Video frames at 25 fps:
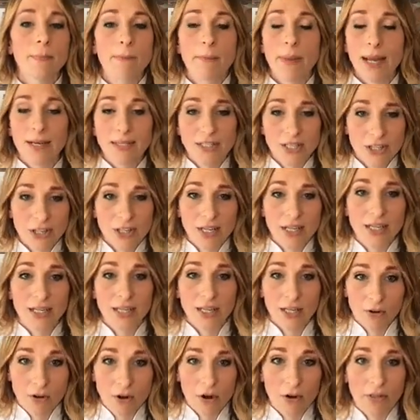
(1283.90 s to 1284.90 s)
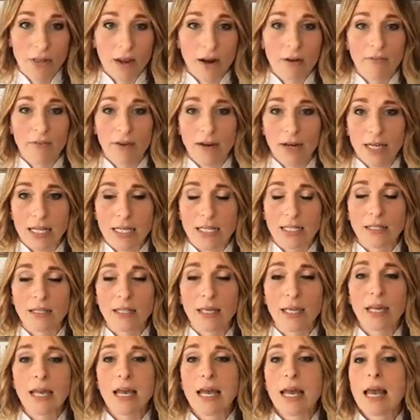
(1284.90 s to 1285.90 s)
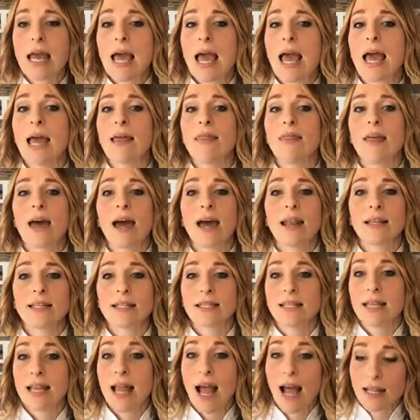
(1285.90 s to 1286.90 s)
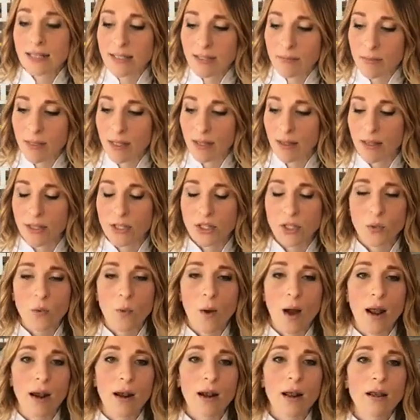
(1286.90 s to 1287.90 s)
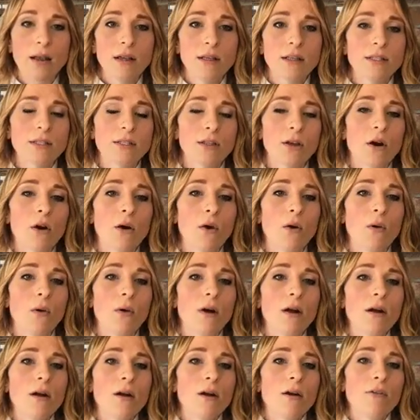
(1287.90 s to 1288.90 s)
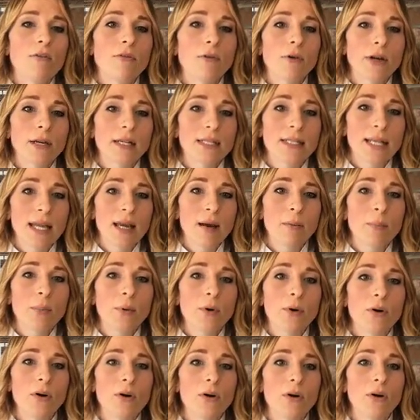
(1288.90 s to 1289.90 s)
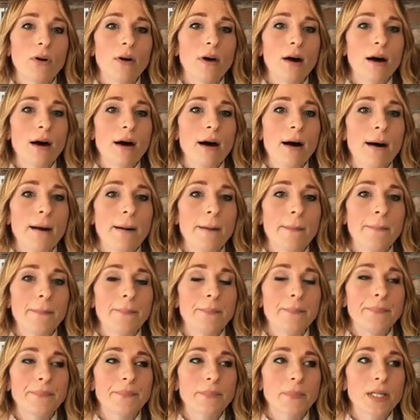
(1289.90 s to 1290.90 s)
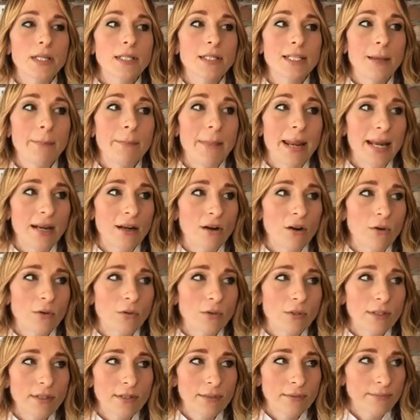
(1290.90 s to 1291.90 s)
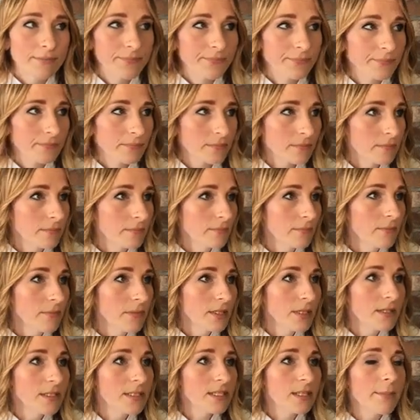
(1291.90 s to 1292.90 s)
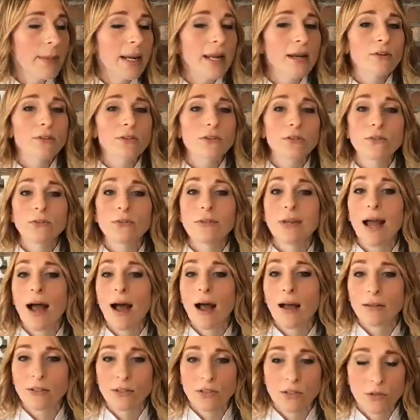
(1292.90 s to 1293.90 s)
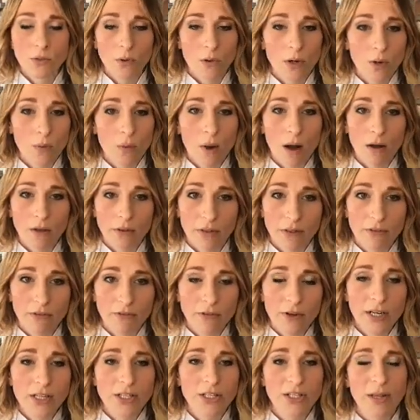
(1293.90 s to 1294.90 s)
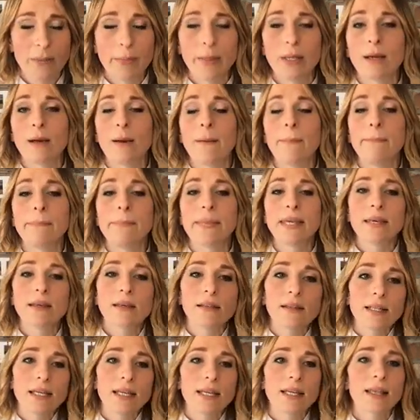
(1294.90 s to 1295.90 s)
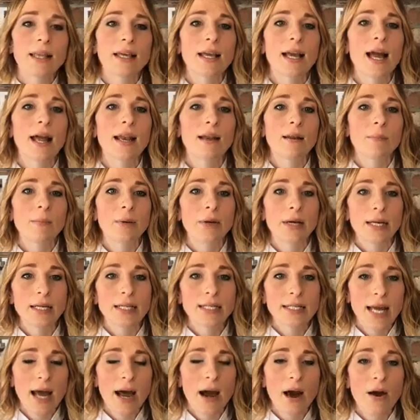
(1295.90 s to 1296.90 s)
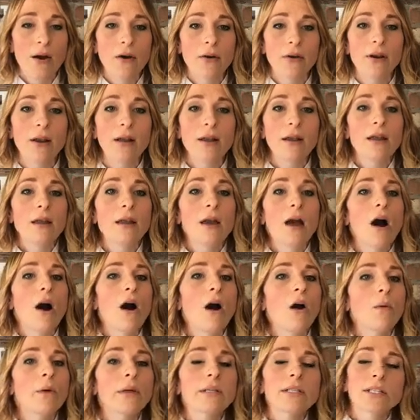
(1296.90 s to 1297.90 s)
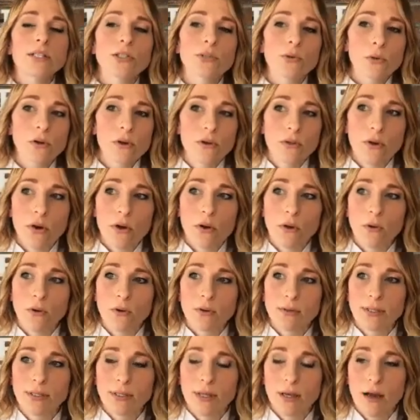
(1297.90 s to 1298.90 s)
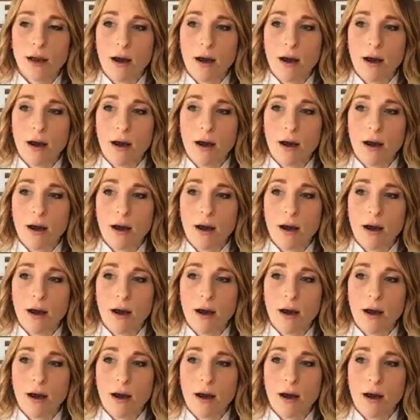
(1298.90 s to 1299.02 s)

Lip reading: bacteria can grow there very easily, and that is not something that you want. So, for example, tomatoes. Tomatoes do not store well in the fridge. They become mealy, they kind of break down. Always store those.